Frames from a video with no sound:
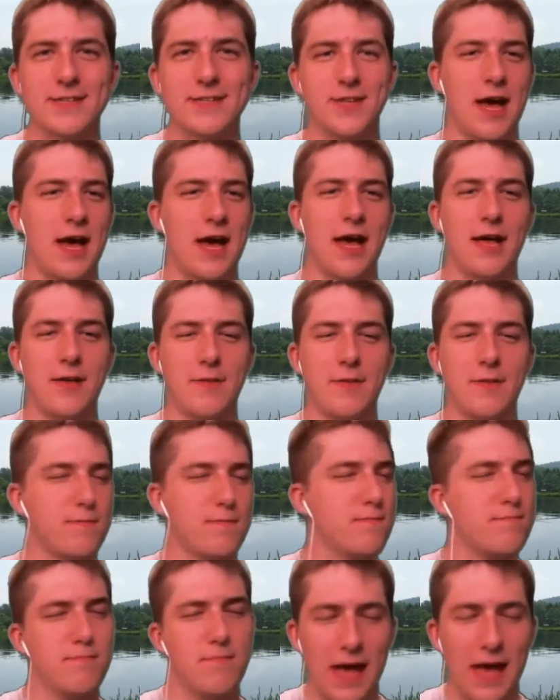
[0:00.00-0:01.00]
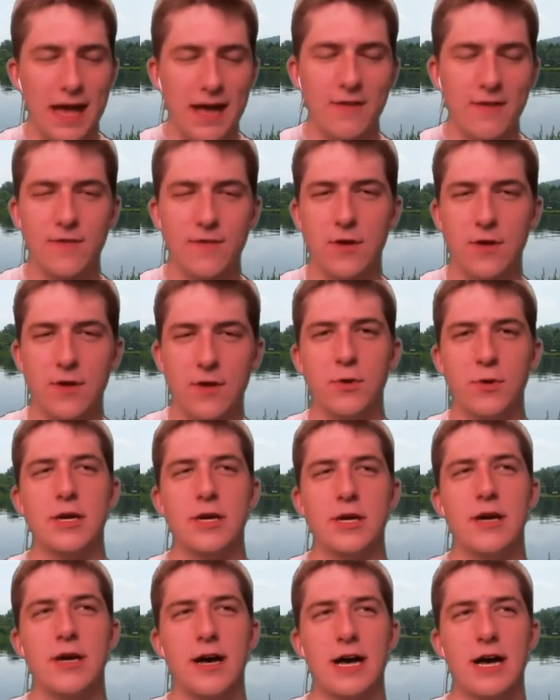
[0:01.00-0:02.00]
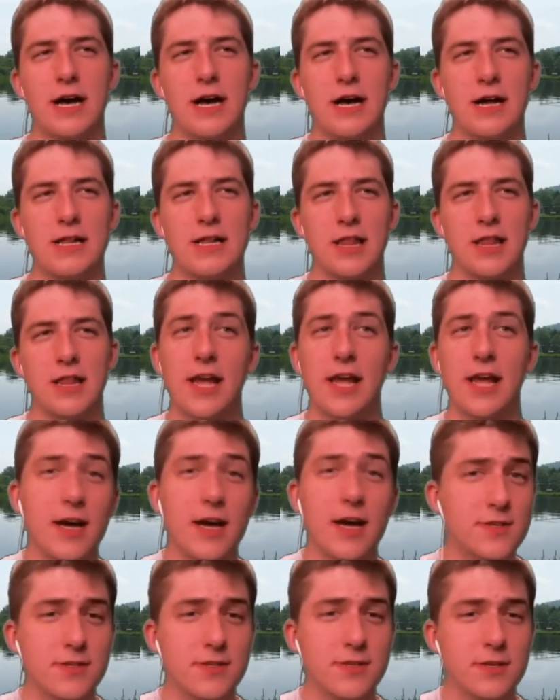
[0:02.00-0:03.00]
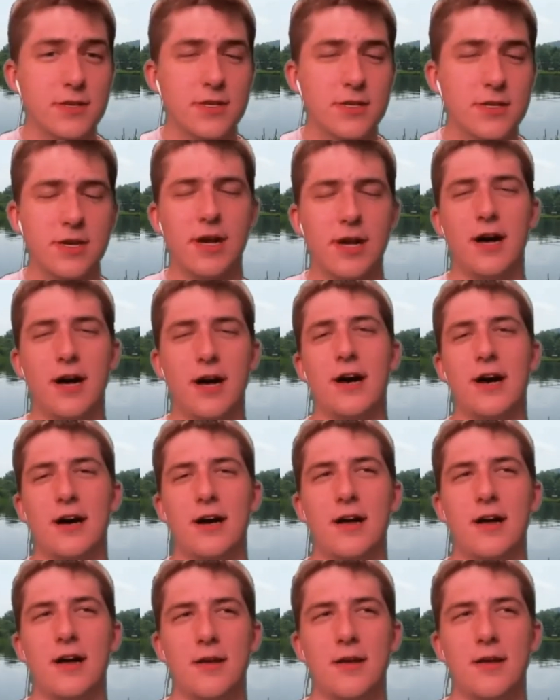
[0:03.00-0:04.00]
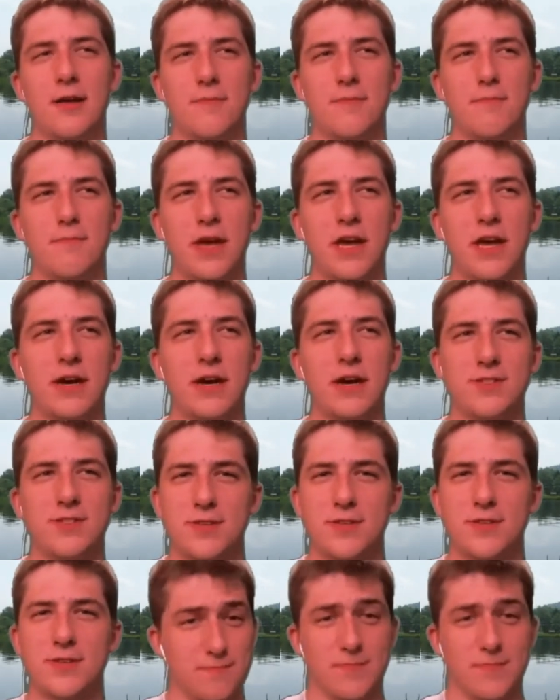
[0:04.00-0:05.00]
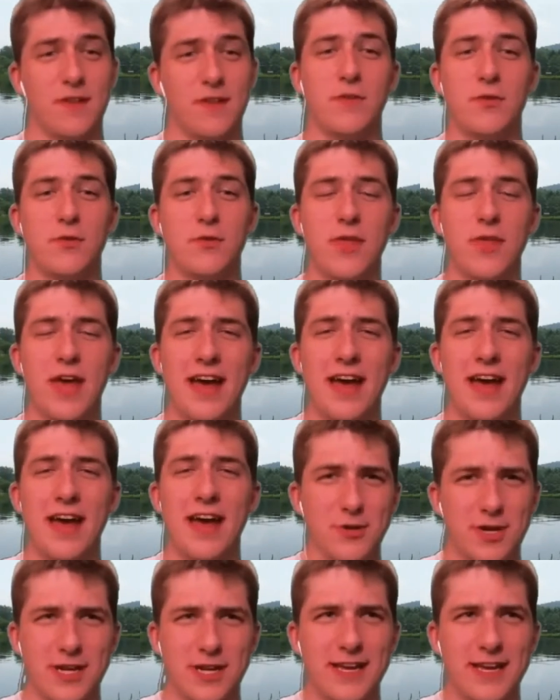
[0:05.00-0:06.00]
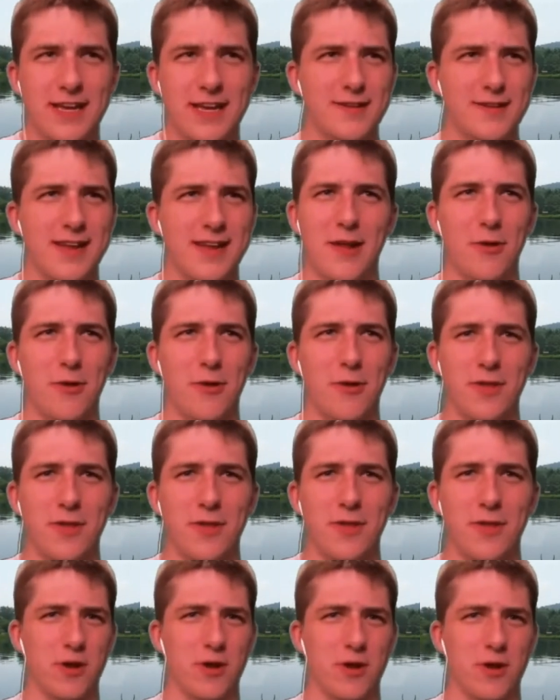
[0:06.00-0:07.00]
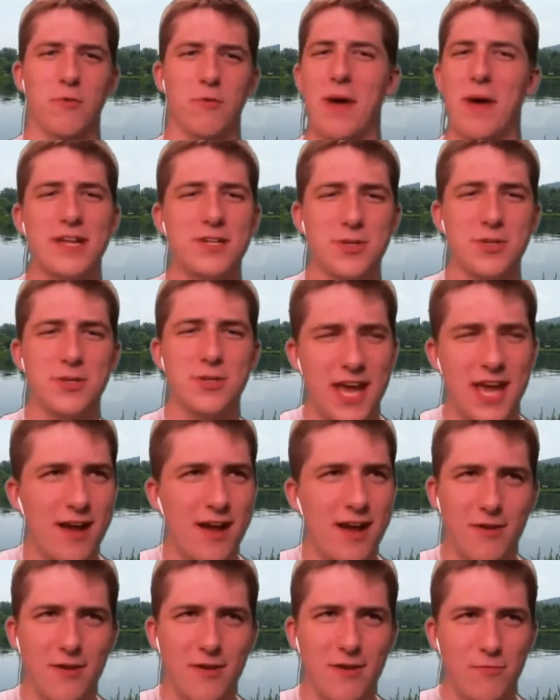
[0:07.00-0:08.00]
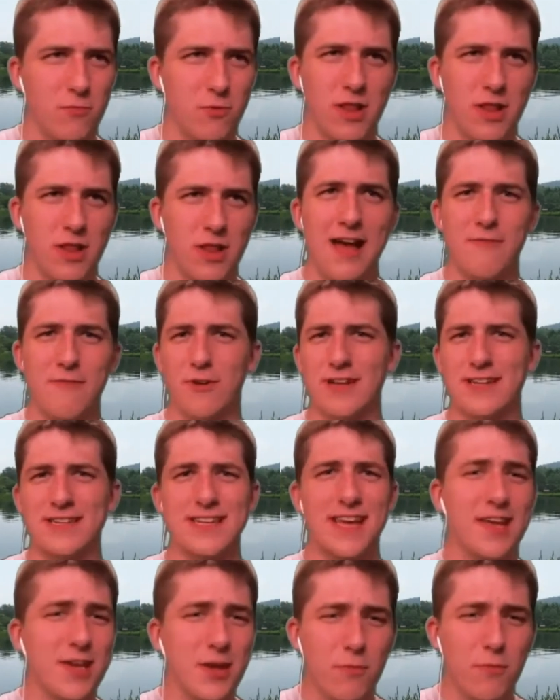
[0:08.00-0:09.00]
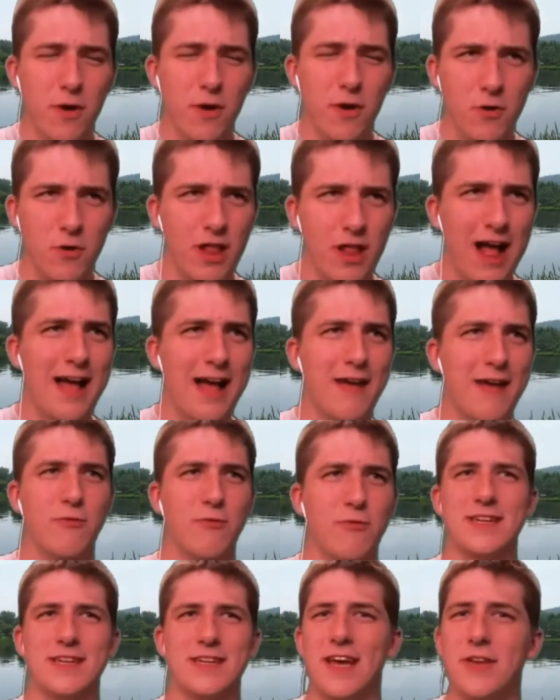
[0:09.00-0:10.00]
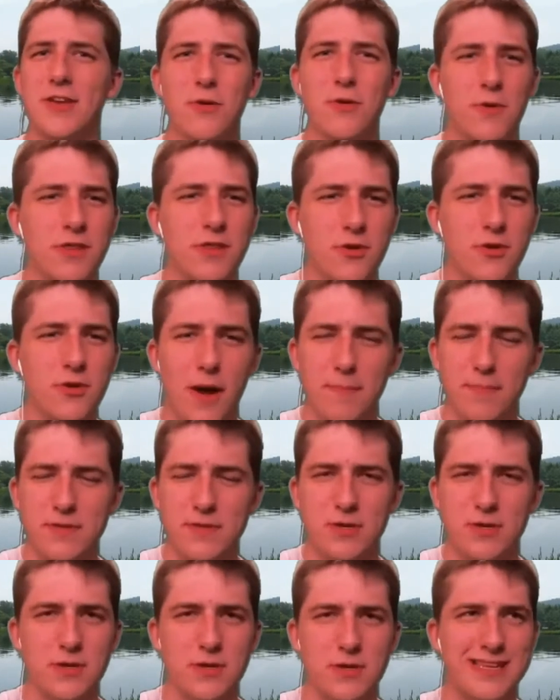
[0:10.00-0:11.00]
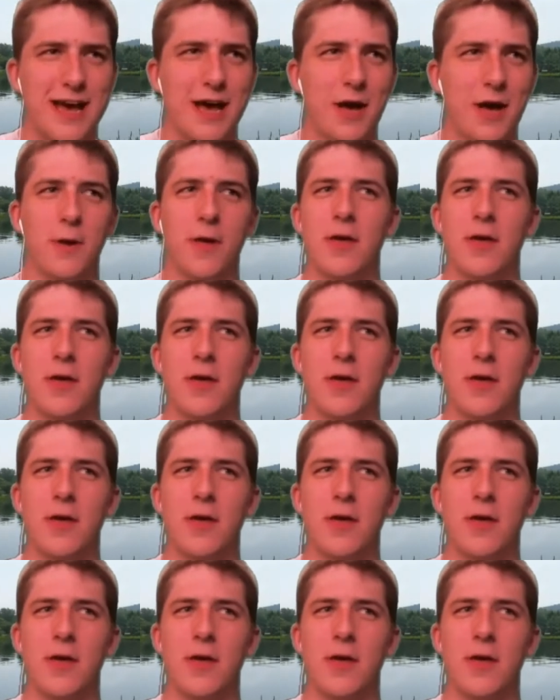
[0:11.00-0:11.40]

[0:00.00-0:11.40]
I beg of you, uh, like us, uh, because if you do that, you're going to get not only we're going to remind you day of when we're live, we're going to tell you when we're live, we're going to tell you when the new episode is out.